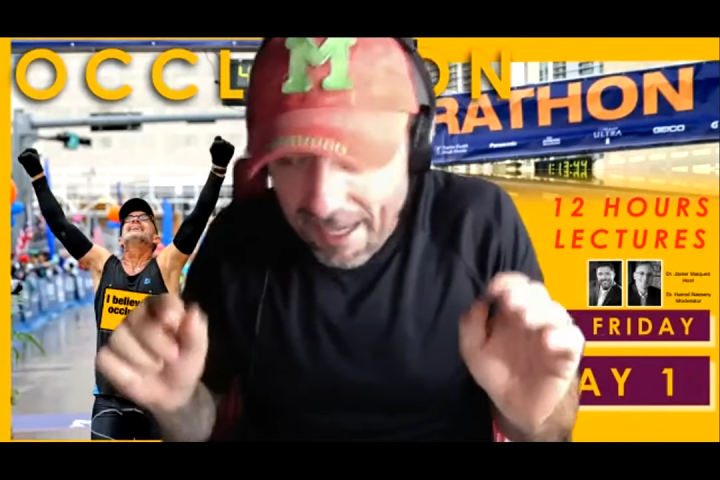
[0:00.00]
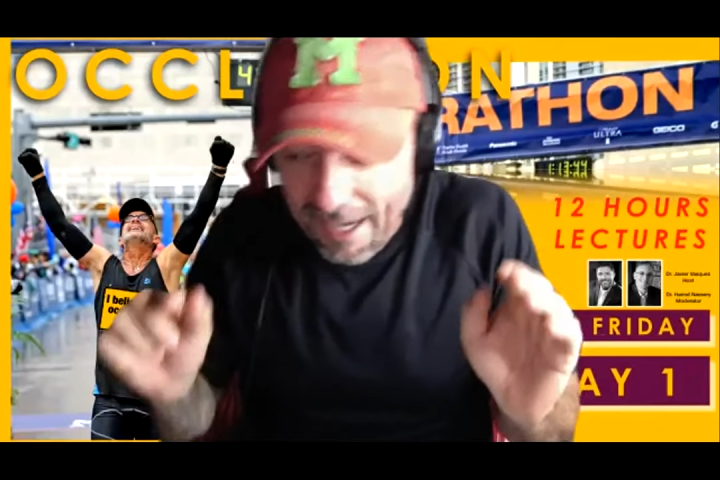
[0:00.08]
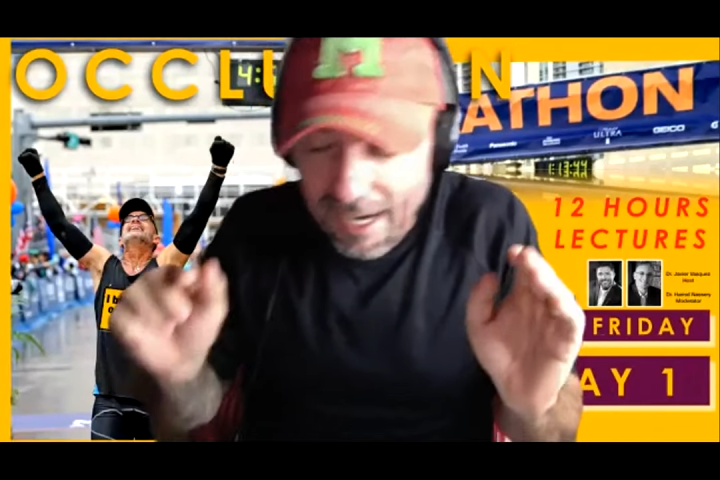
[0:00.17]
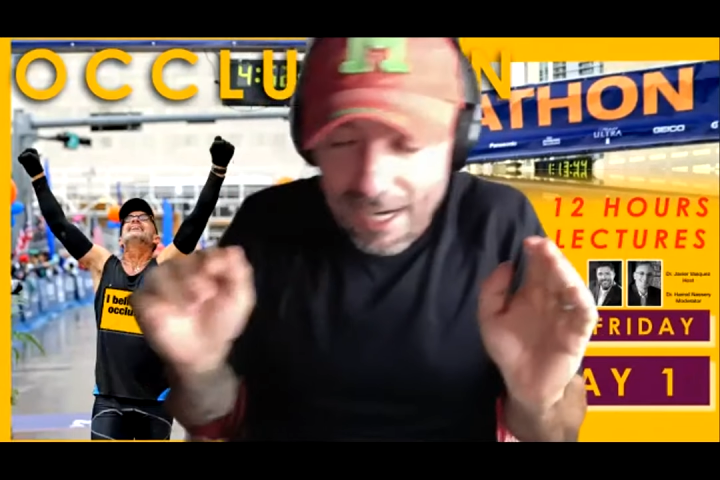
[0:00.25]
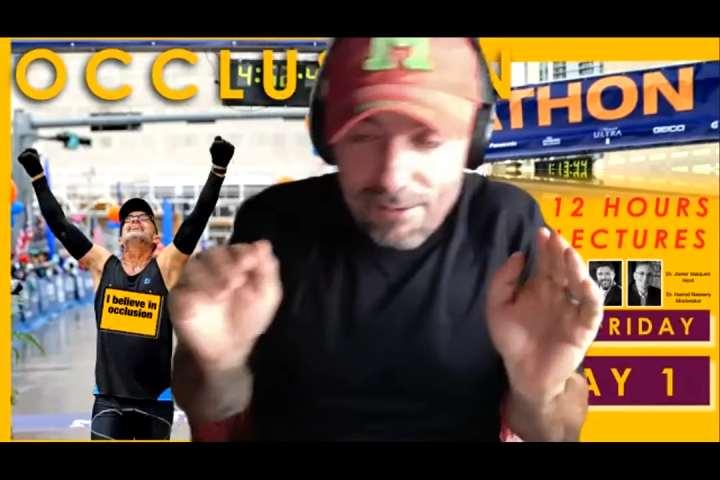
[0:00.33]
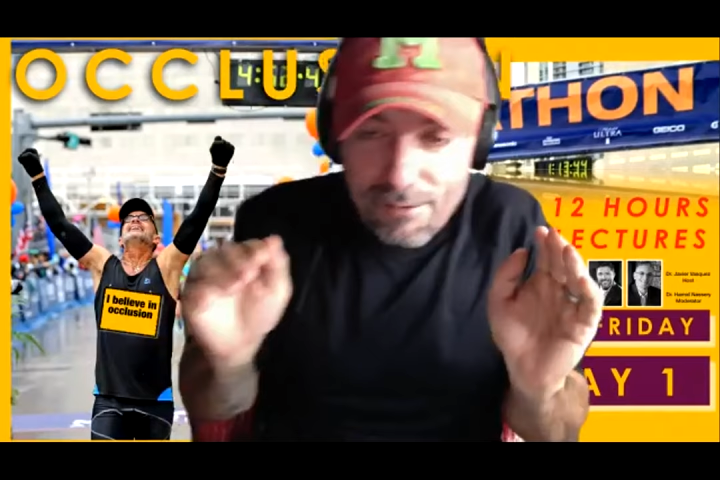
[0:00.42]

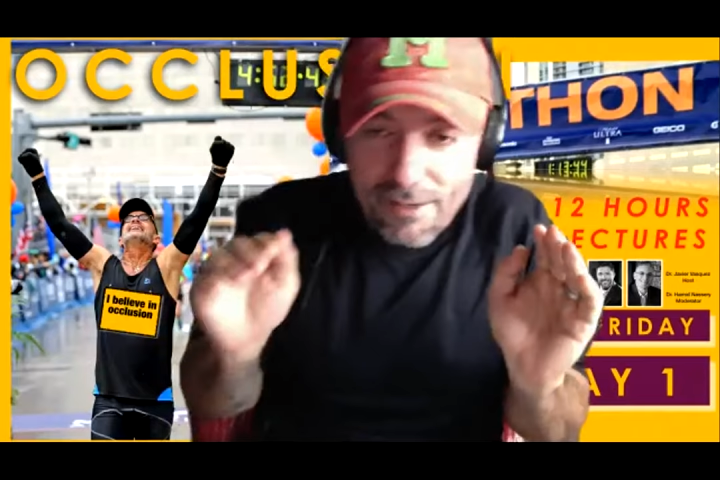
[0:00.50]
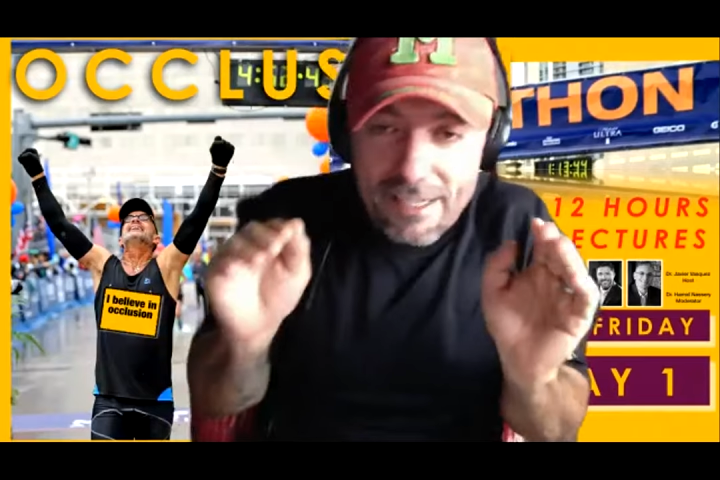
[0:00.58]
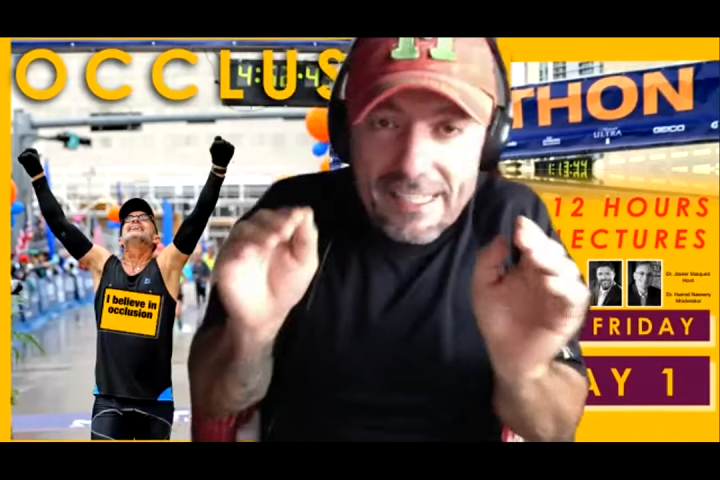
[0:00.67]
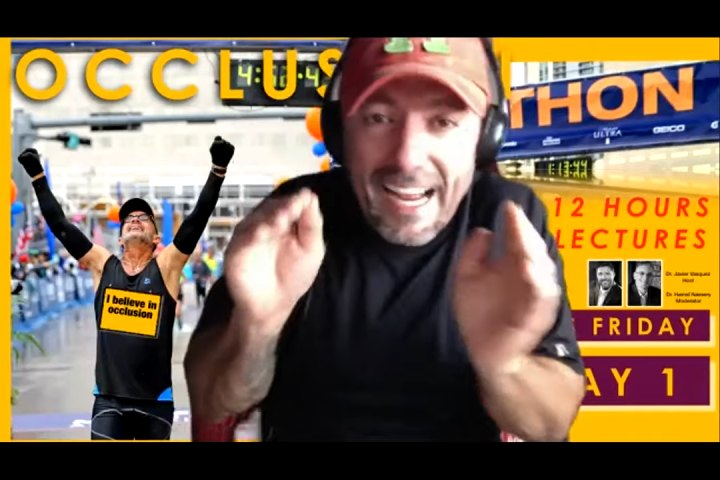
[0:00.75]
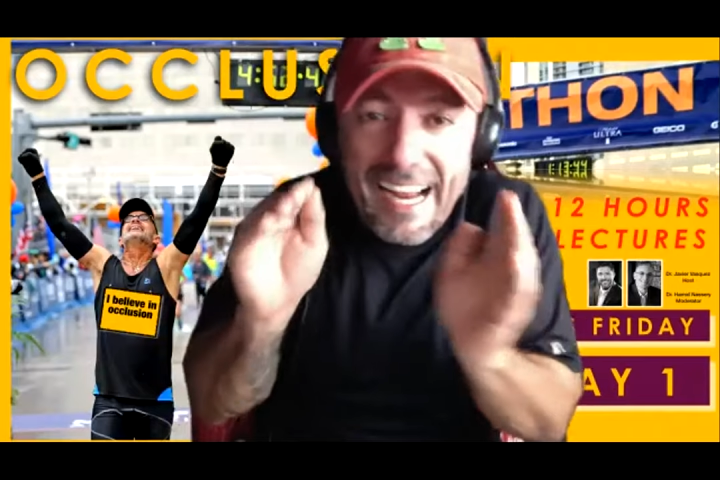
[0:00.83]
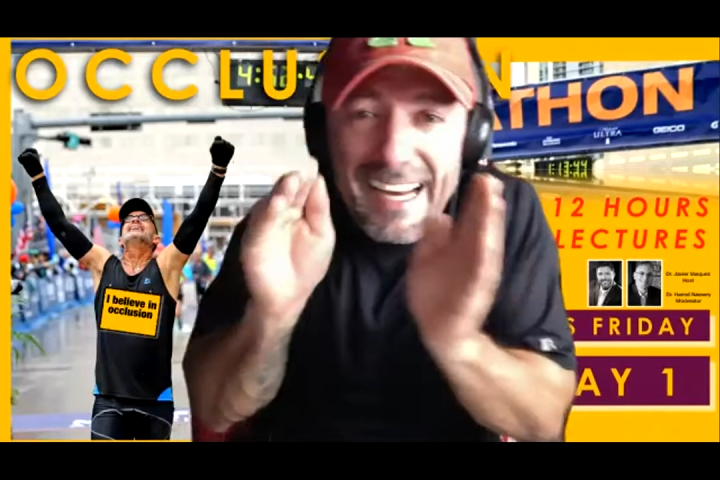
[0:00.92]
I
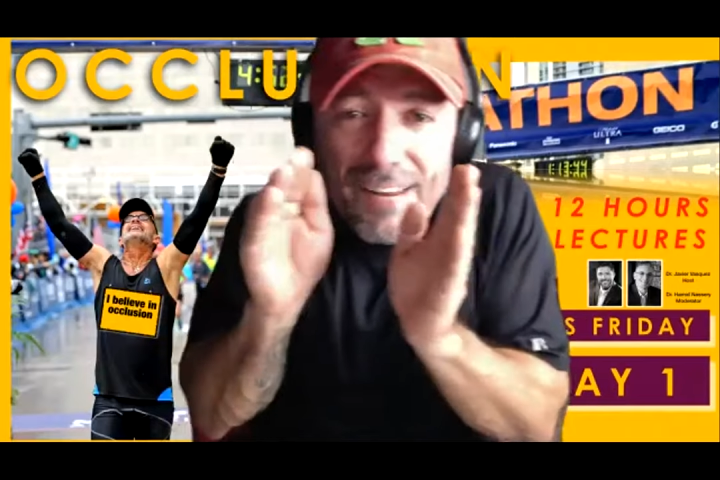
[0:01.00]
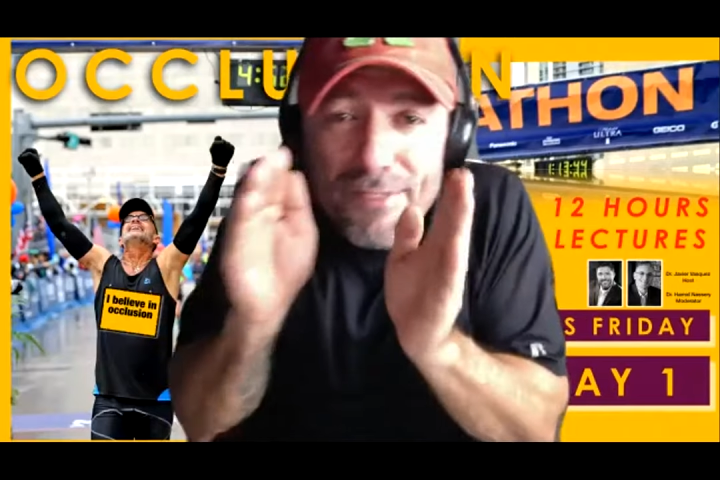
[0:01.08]
went tiny